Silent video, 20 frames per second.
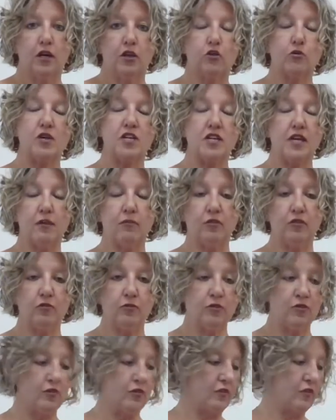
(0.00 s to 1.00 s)
three
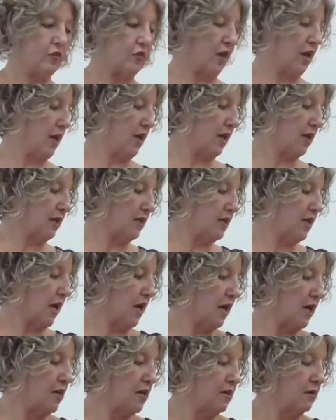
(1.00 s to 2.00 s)
tablespoons, and a
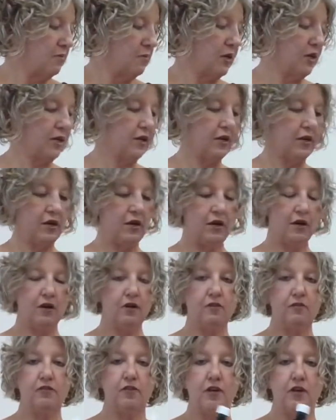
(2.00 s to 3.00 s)
tiny bit
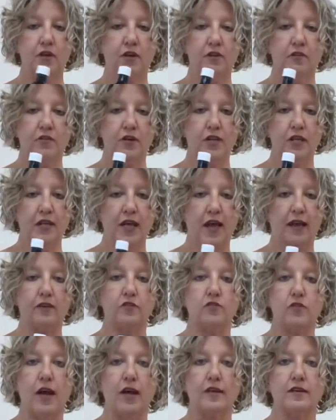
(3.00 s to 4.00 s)
of vanilla
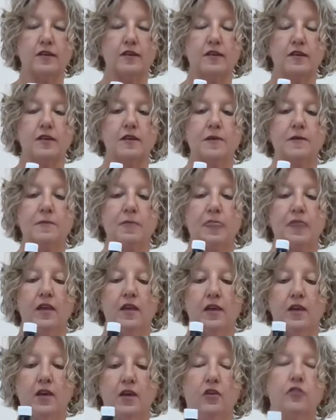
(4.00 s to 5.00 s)
extract.
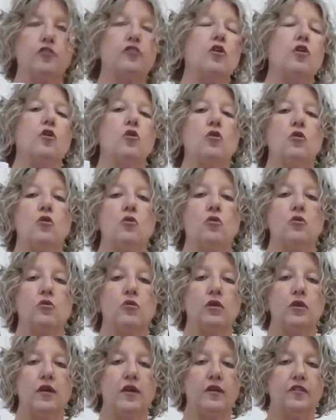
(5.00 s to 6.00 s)
So
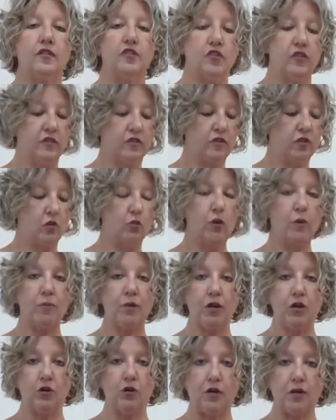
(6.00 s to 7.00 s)
it's just the
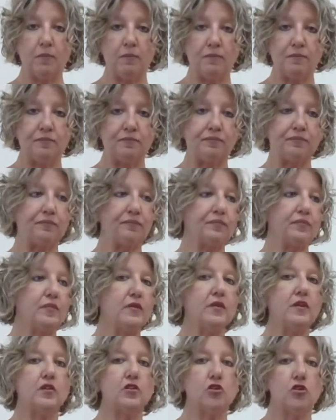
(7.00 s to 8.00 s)
whipping cream,
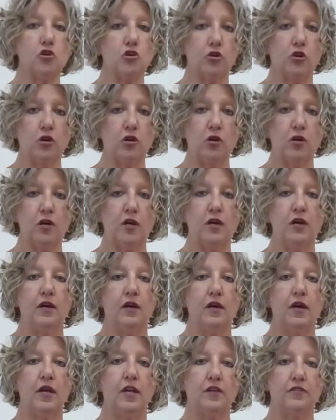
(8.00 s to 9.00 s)
the sugar,
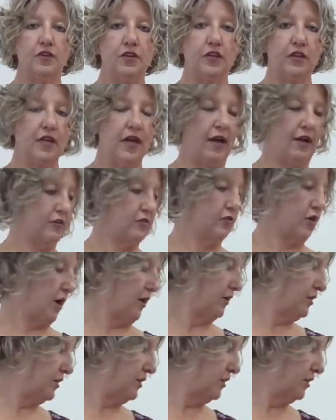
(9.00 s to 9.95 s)
and the vanilla extract